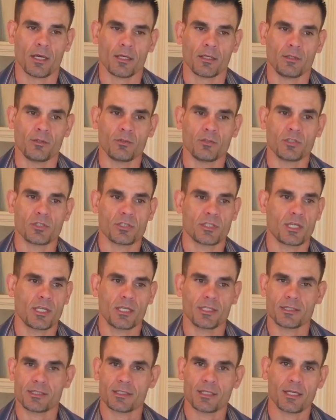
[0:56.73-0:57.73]
You just
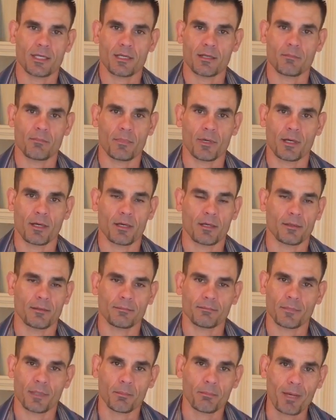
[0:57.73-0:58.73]
can't sign
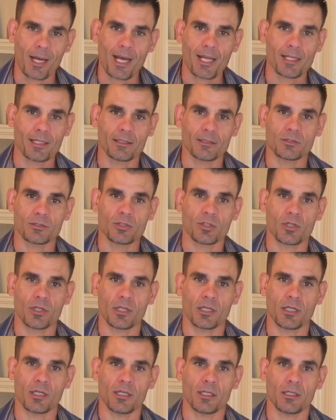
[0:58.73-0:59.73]
a ballot and turn
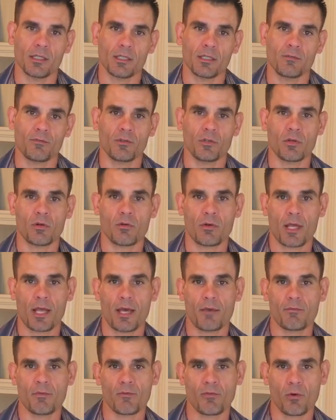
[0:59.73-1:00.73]
it in if you don't
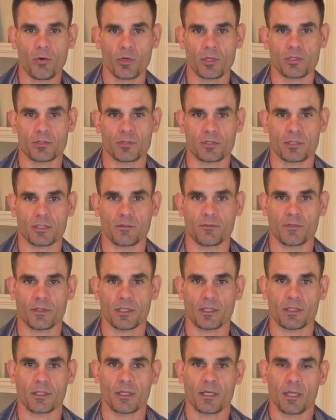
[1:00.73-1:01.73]
have a voting
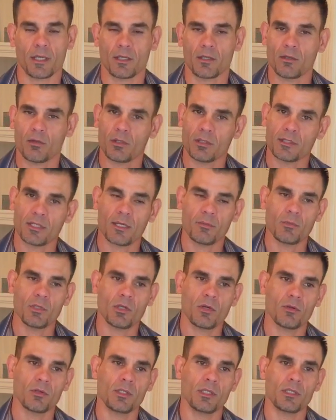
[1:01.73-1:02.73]
certificate. The only time you
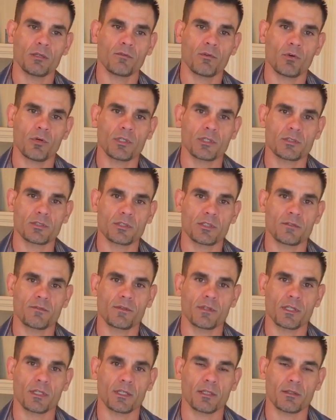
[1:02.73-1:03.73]
don't need a voting
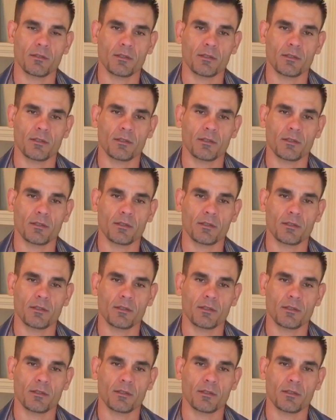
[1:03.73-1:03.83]
certificate